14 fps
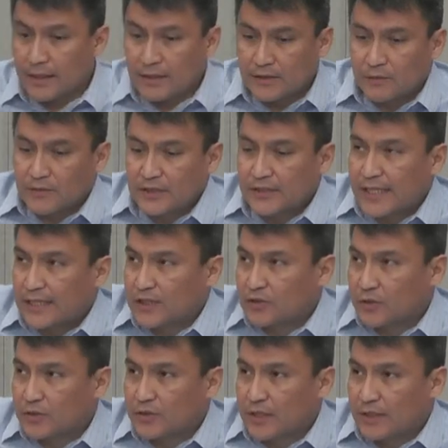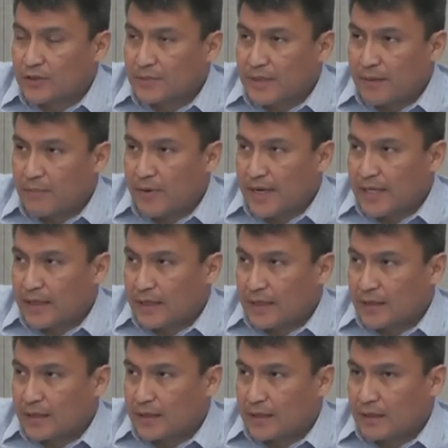So we'll just take a short two-minute break, and